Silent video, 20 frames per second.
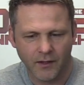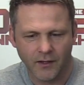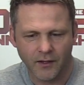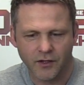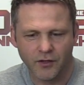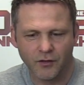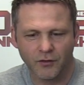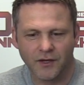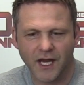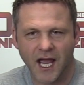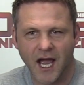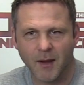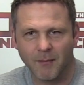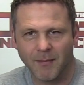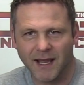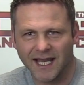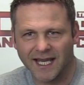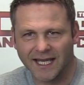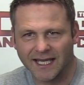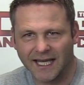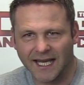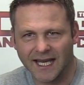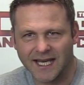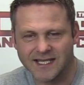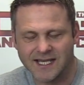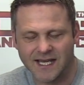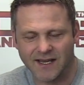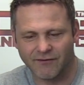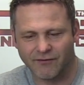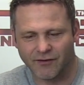you're now making it
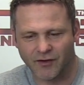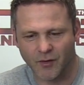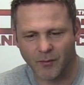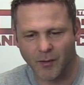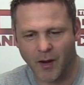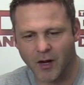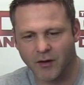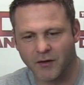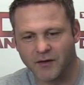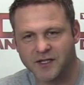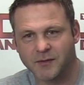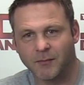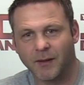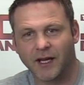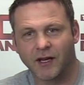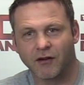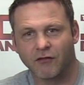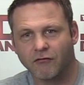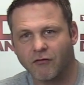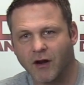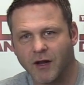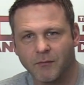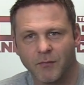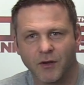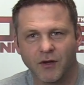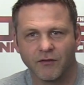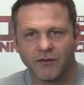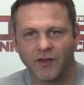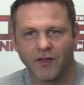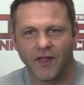easier for your opponent to make a run
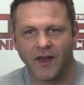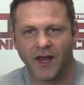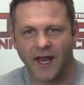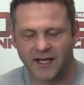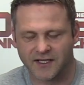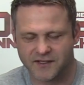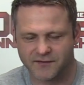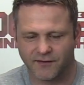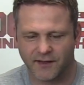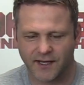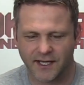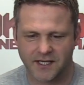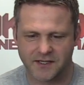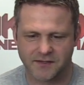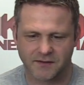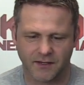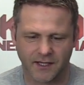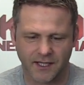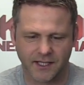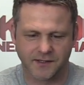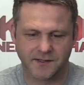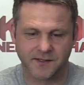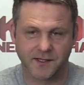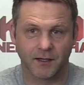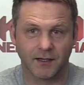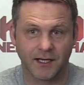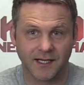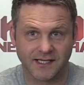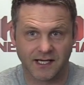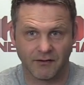move in the next phase, right?
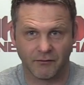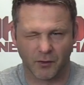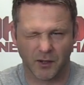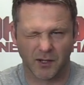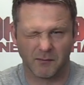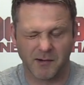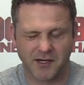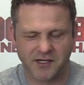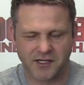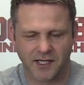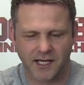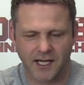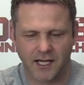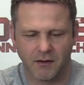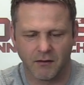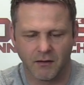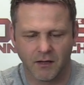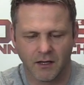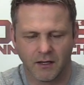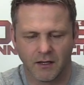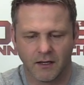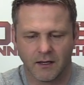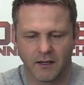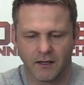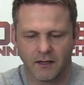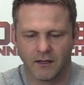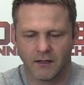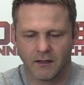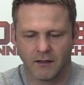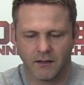So let's have a quick measure now.
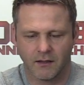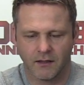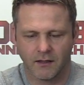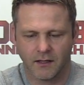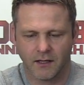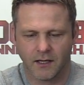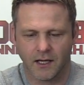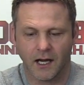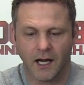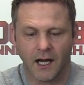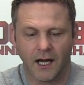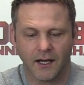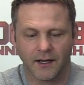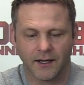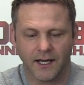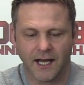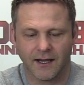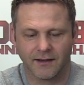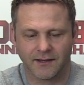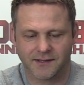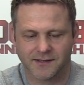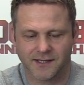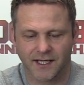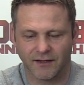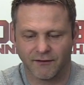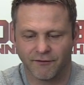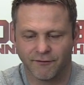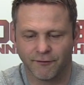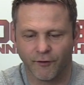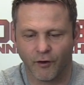Now you see
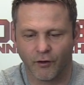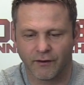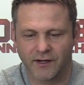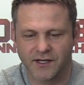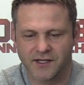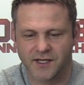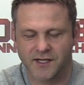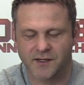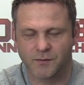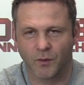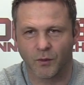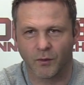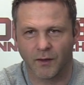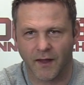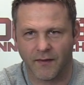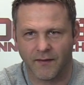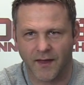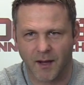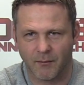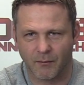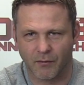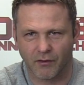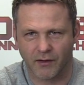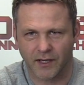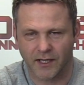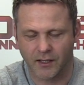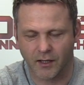4 inches will get that marine